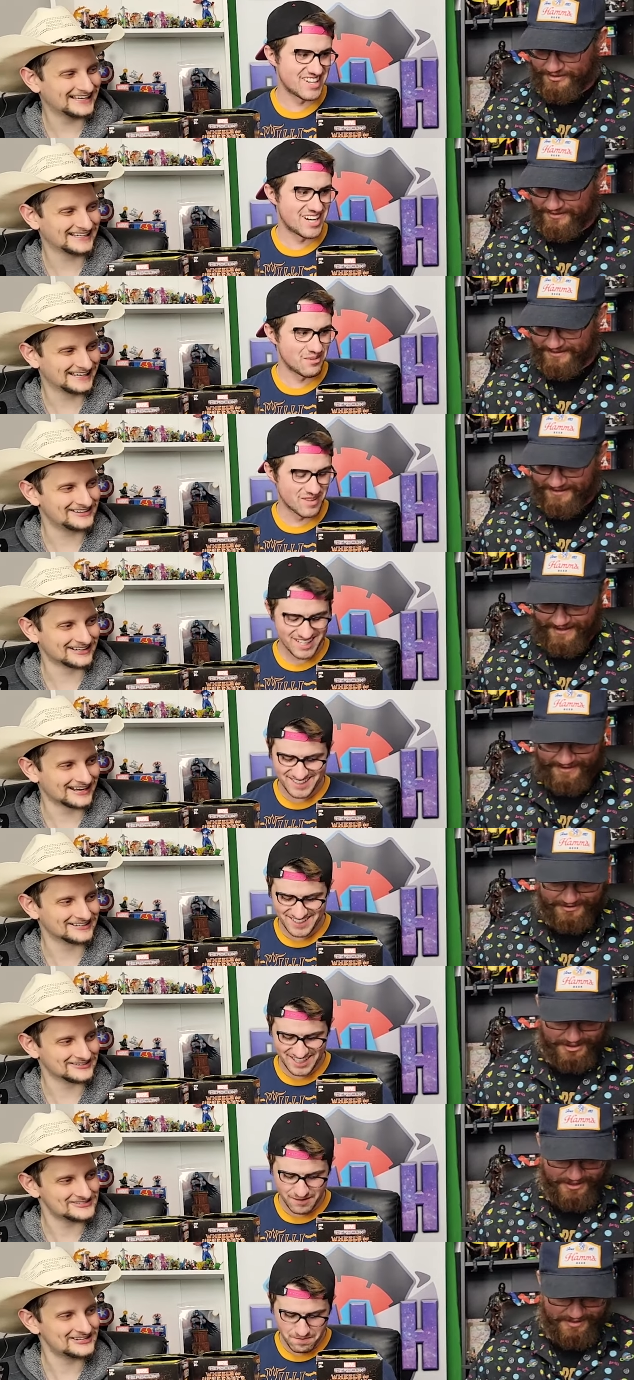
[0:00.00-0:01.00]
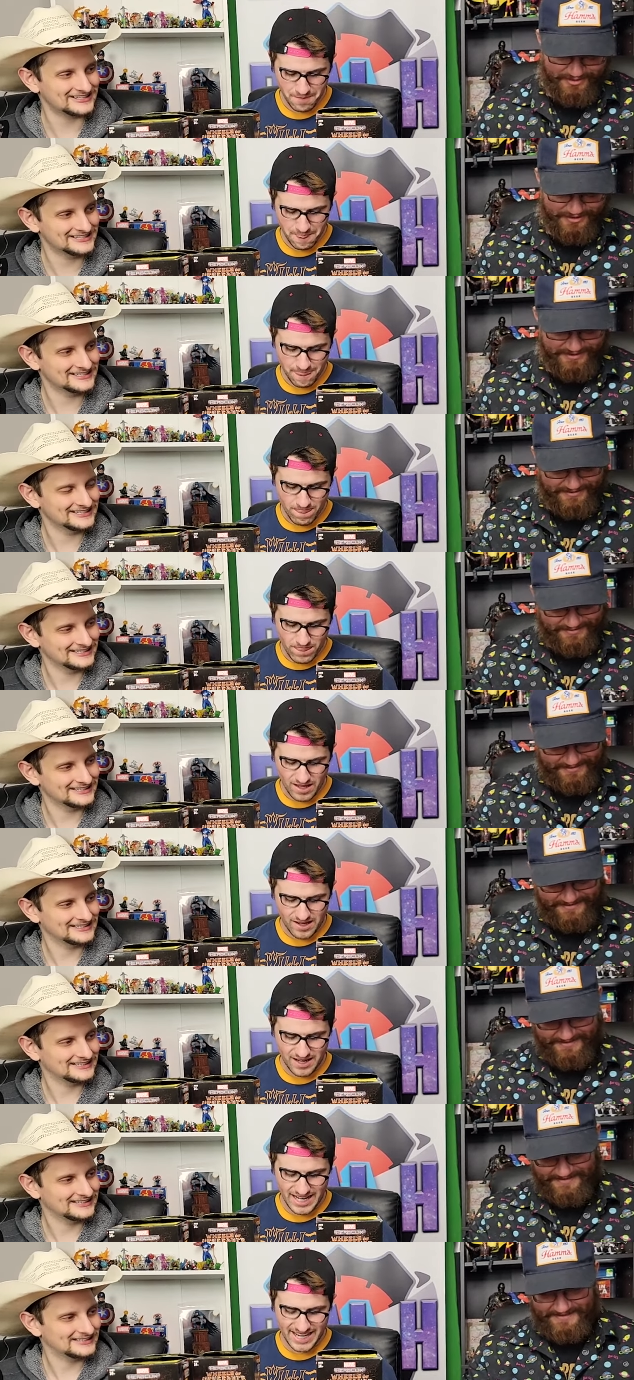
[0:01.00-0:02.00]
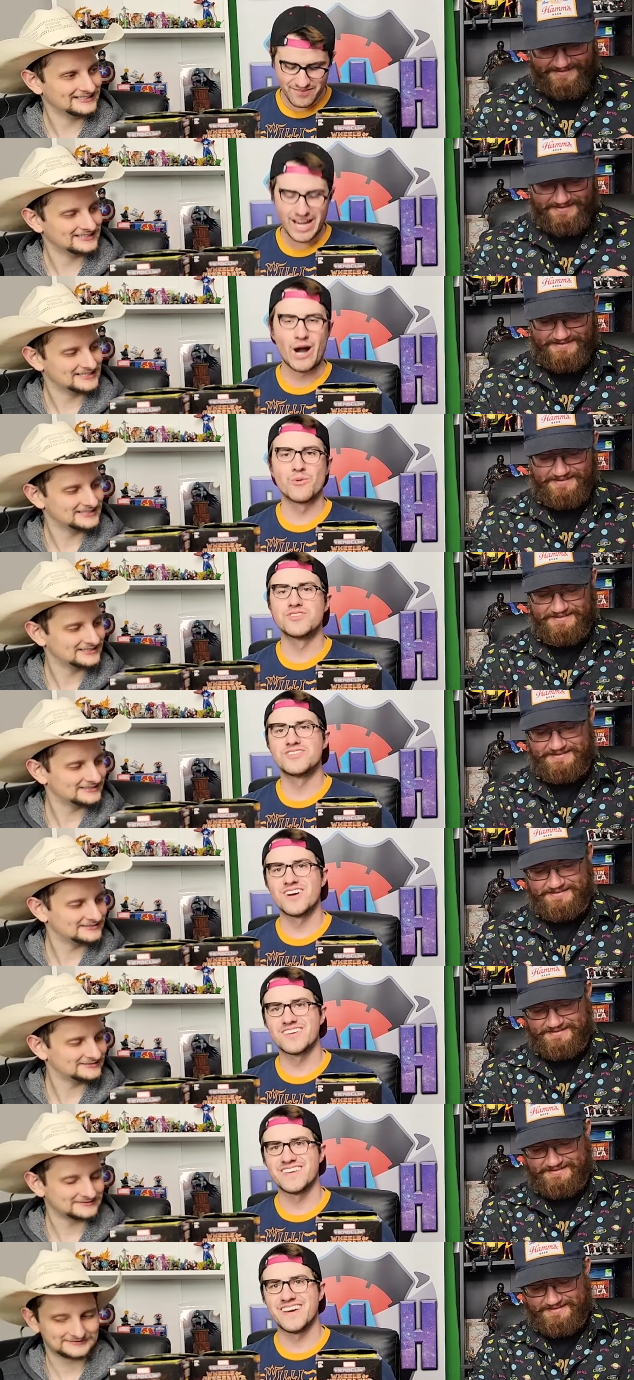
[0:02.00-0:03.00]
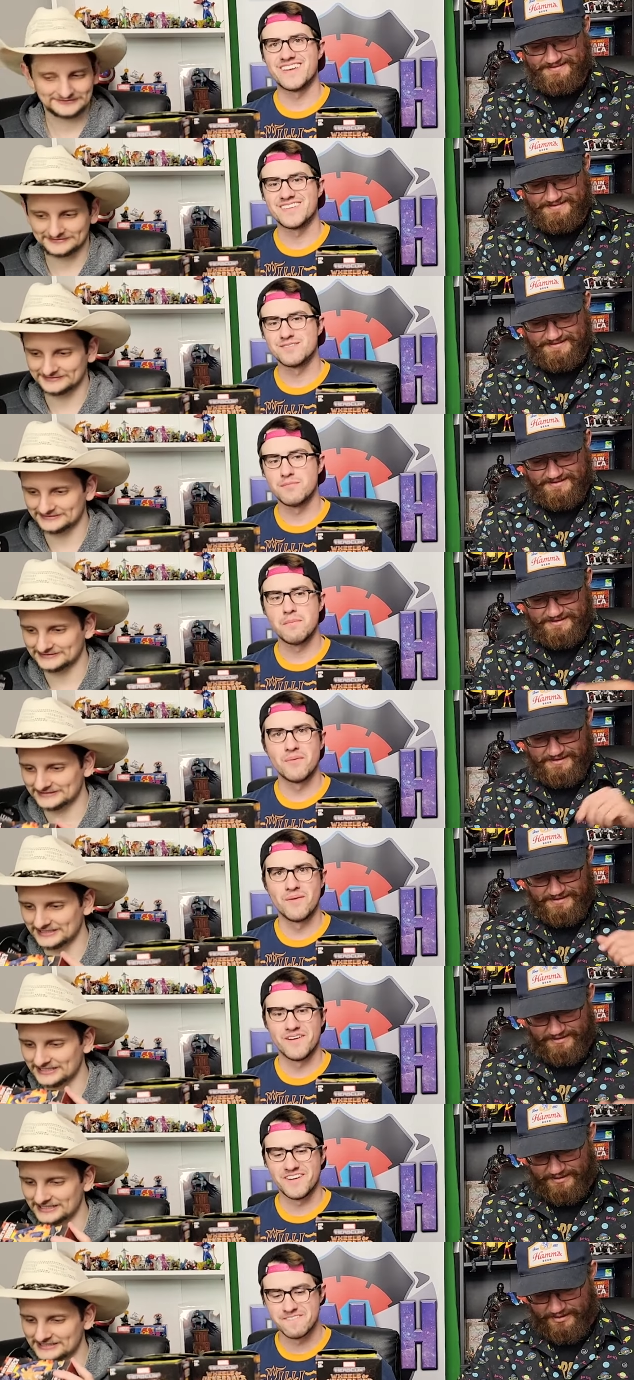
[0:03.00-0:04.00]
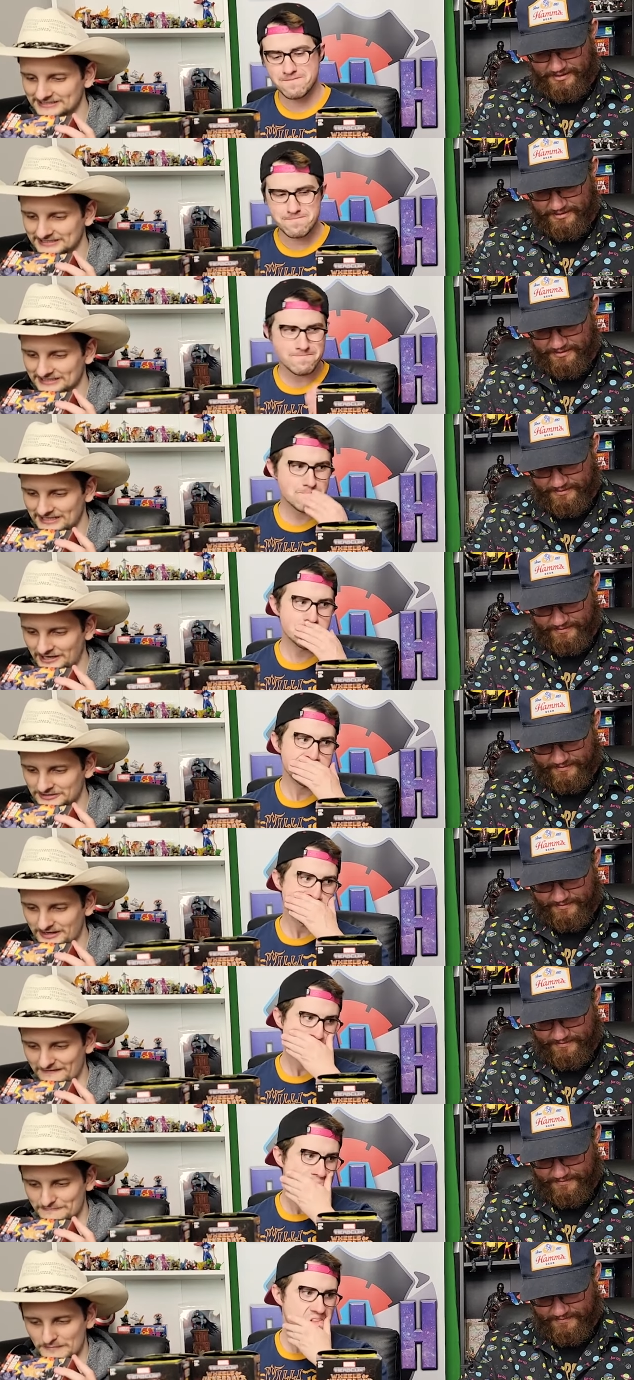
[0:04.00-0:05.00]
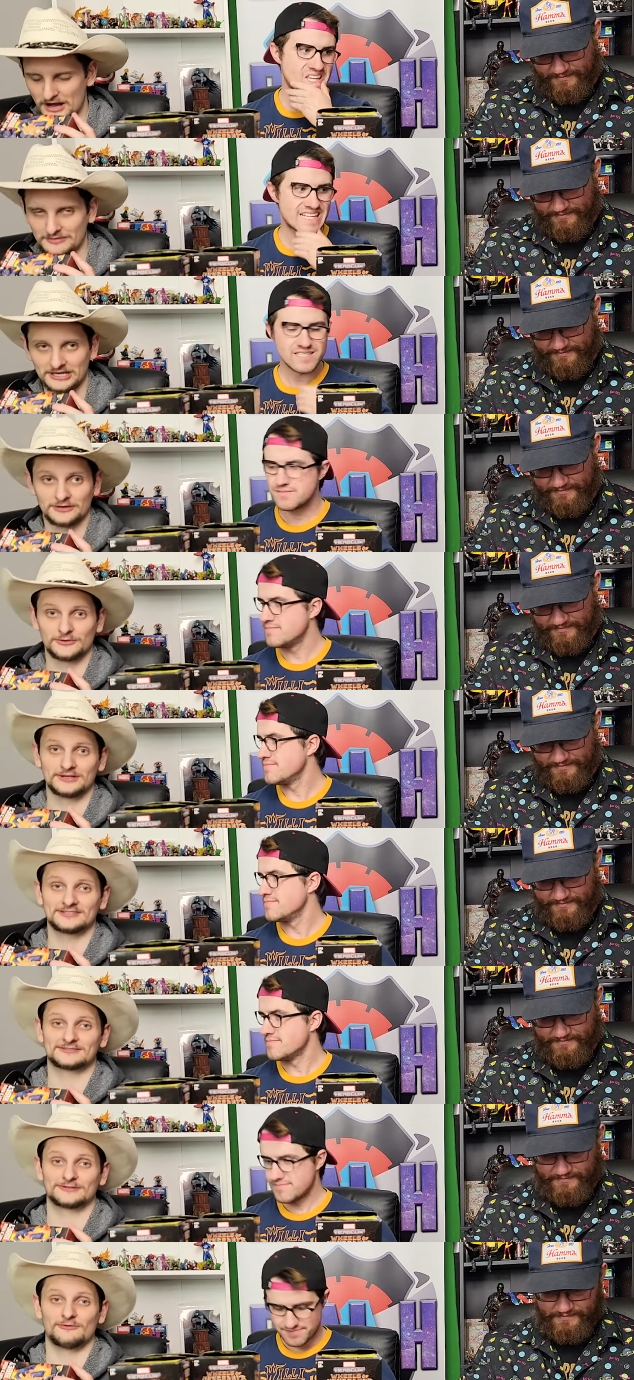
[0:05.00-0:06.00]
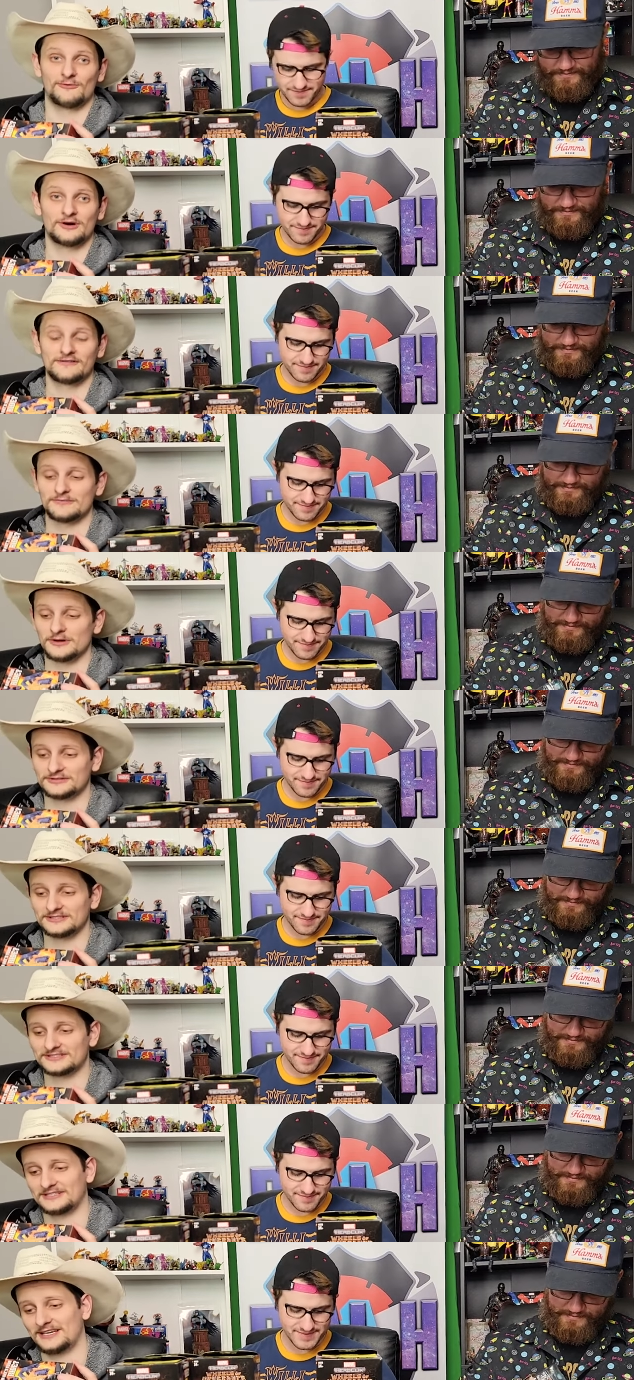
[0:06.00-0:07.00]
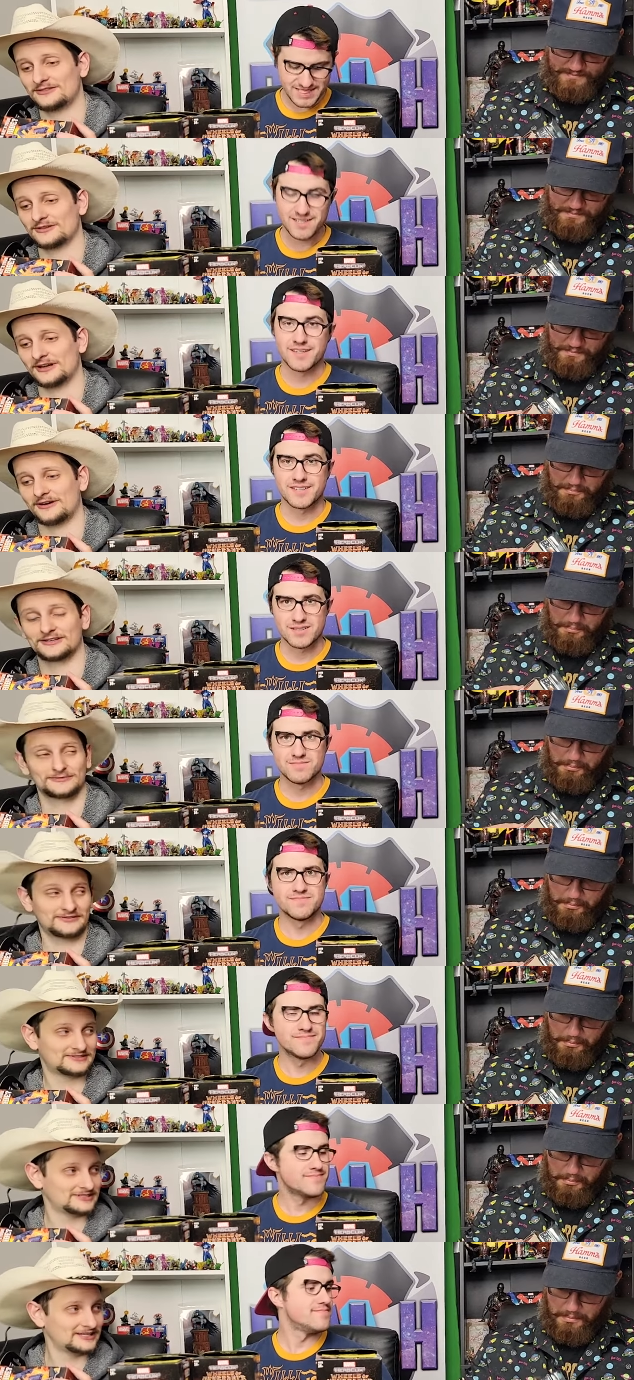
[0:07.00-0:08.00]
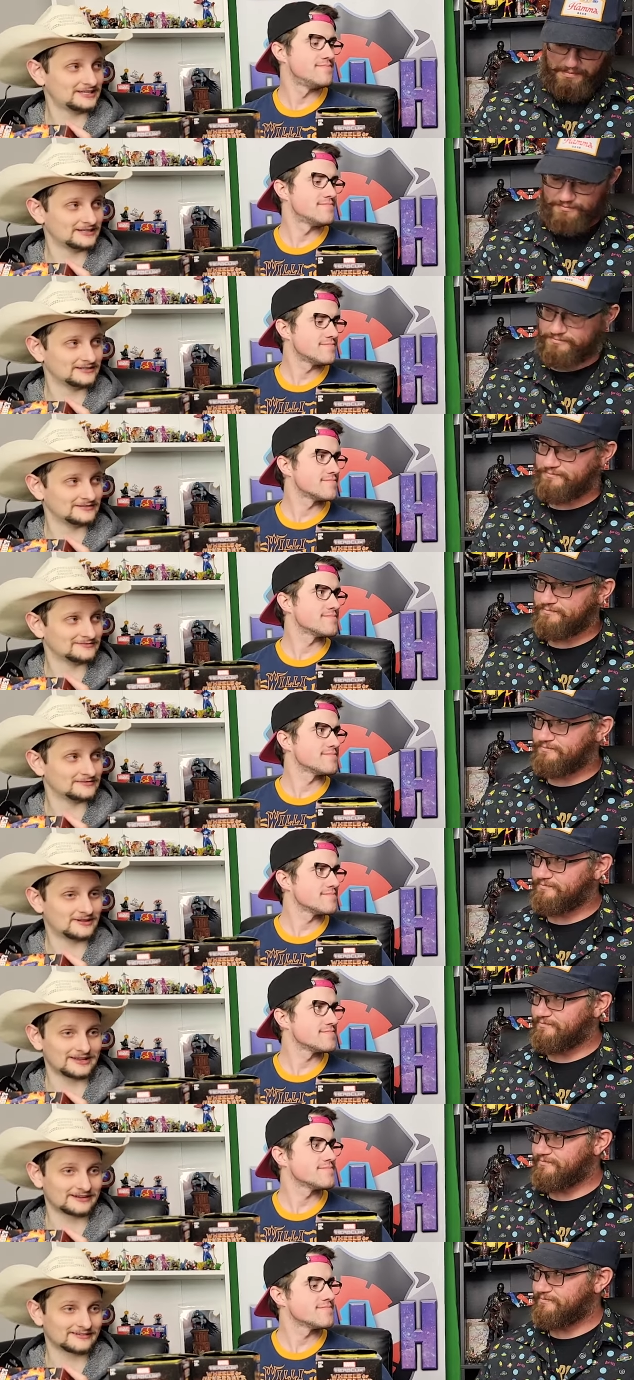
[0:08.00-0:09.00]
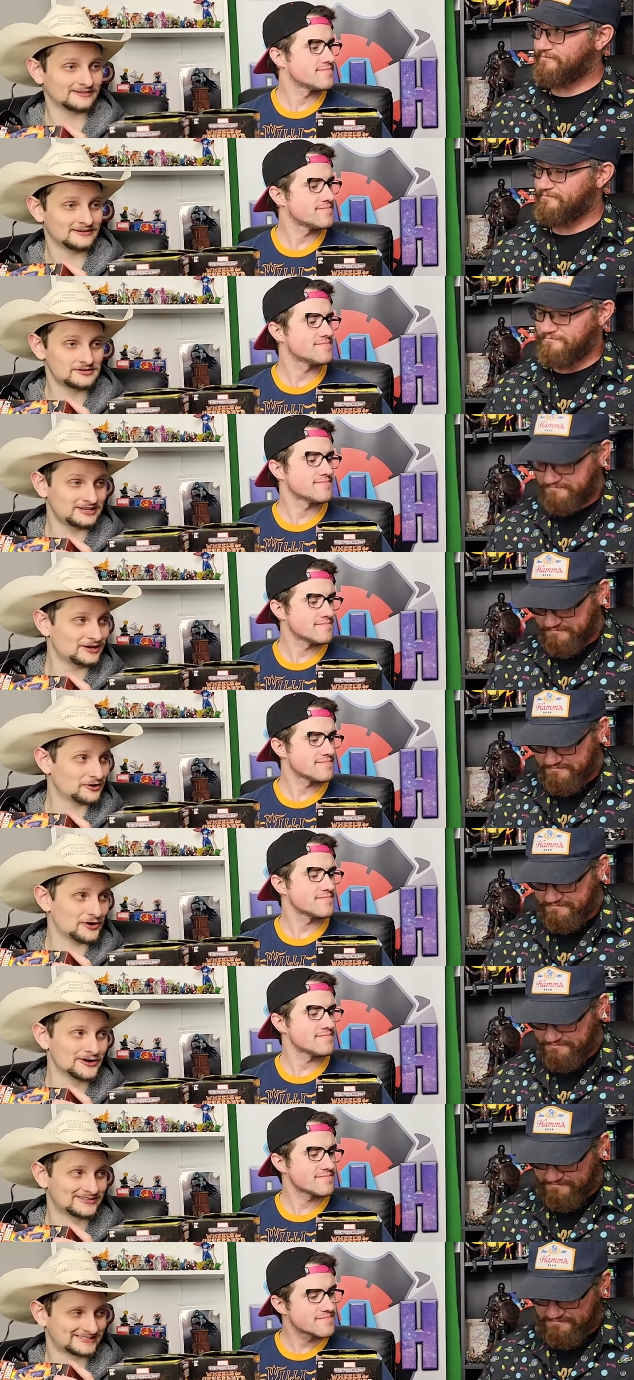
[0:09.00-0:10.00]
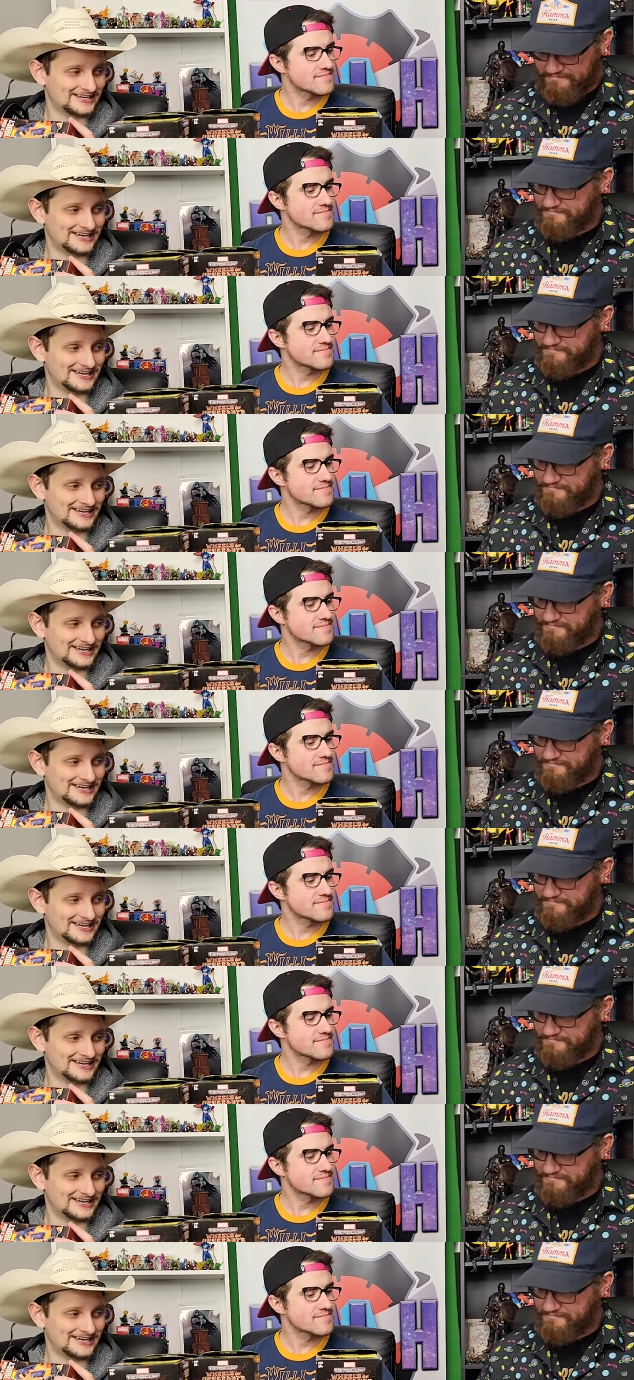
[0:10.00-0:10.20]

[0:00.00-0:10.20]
Speaker 1: Johnny Blaze. Yeah. Johnny Blaze. Uh, I have Howard the Duck again, my boy. I also
Speaker 2: have Mummy, who is one of the most insane generics like we've seen in like years.